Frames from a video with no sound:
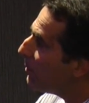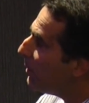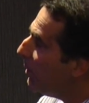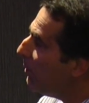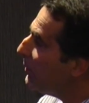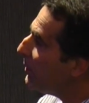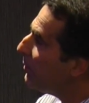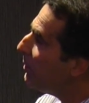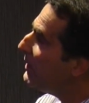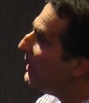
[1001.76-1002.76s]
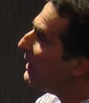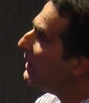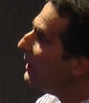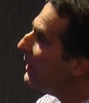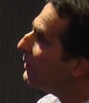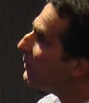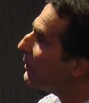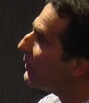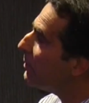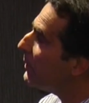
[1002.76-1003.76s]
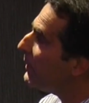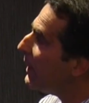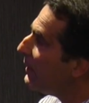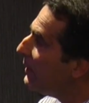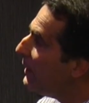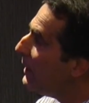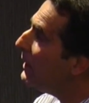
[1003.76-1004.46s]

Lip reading: But what was of particular interest was that